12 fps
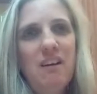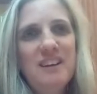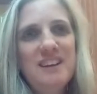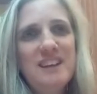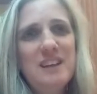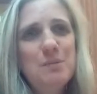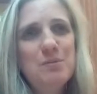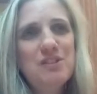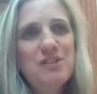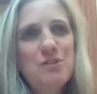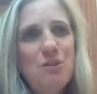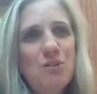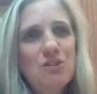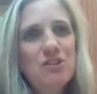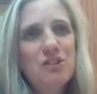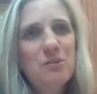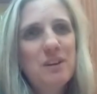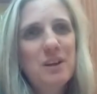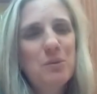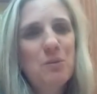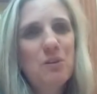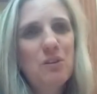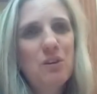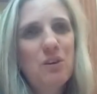he was not doing
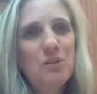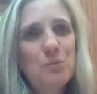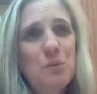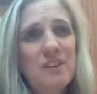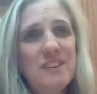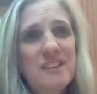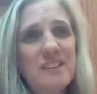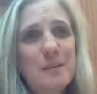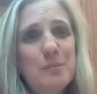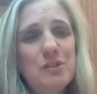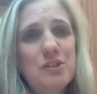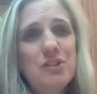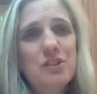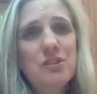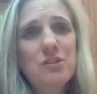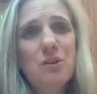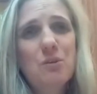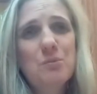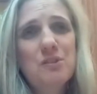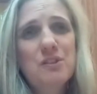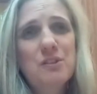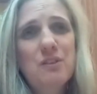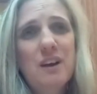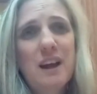what God wanted him to do. God was
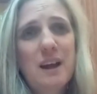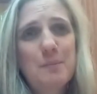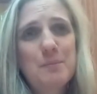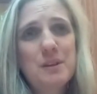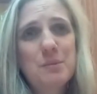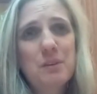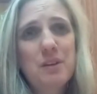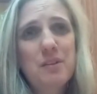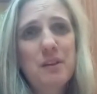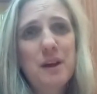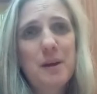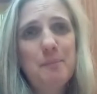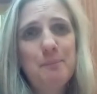not happy with him.